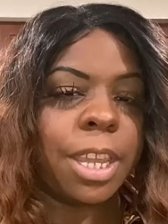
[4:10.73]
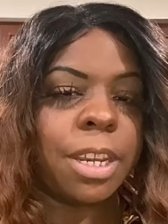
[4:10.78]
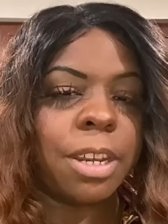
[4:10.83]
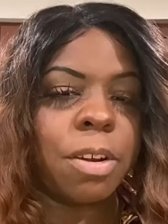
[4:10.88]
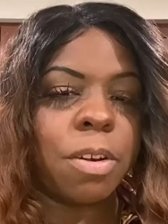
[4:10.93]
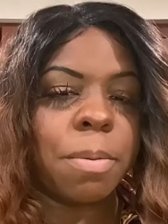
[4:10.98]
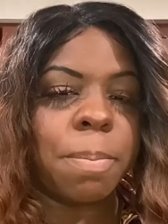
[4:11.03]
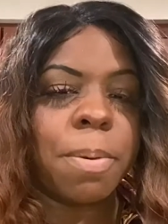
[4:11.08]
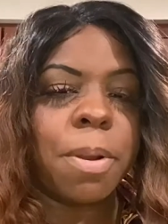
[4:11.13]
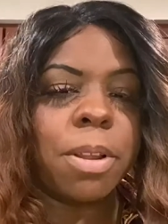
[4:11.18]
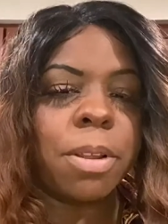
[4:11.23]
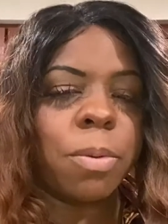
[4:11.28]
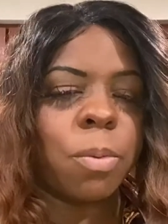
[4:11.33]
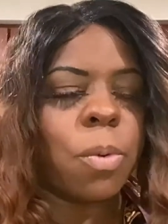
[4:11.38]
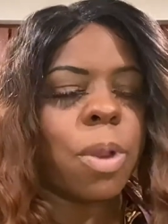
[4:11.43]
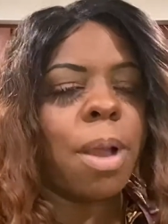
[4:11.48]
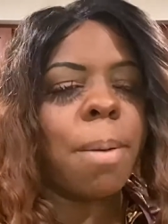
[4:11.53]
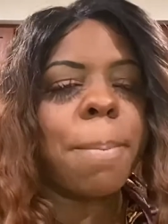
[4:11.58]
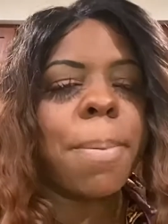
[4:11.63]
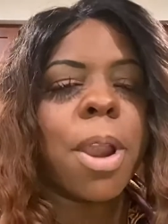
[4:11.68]
or
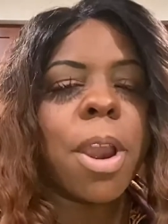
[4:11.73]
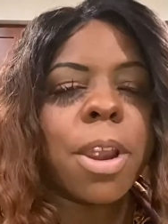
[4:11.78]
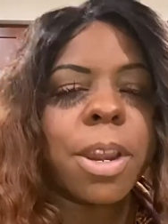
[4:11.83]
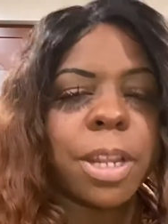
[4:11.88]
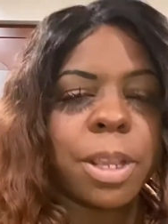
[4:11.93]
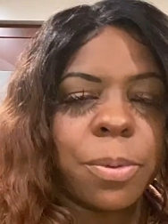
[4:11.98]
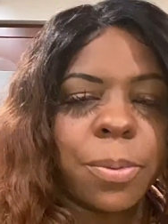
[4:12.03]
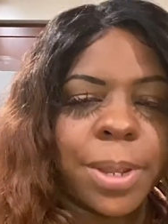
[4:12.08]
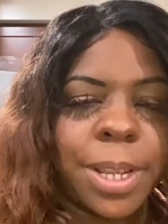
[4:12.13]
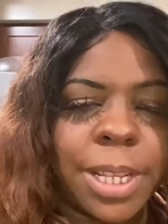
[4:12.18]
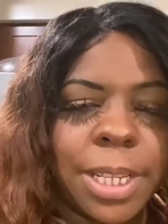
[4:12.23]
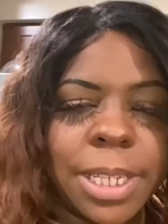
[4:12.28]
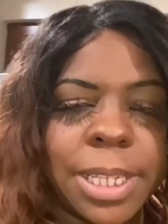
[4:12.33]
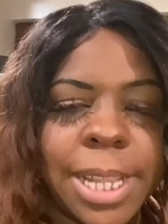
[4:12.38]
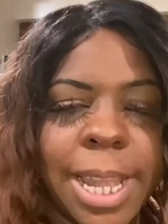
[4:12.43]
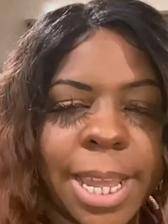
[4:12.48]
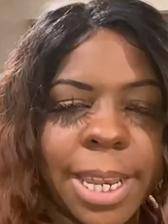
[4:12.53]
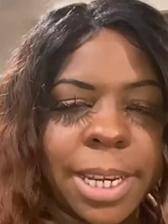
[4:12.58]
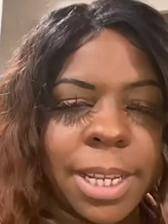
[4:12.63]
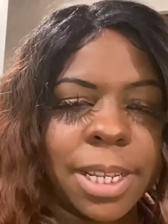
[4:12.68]
well, party wings
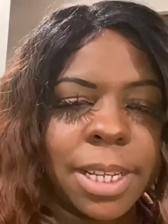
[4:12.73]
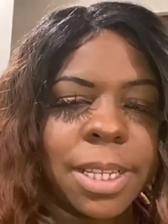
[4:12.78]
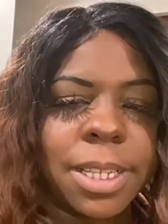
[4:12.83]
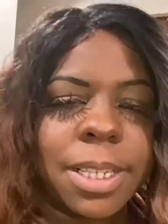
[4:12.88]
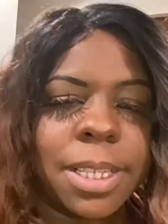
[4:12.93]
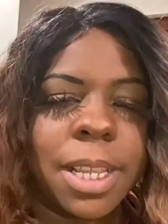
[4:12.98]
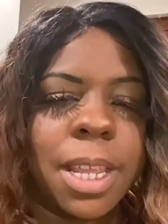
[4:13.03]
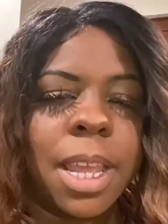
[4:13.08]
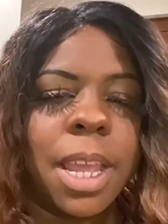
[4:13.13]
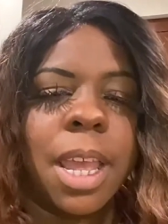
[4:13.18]
that is,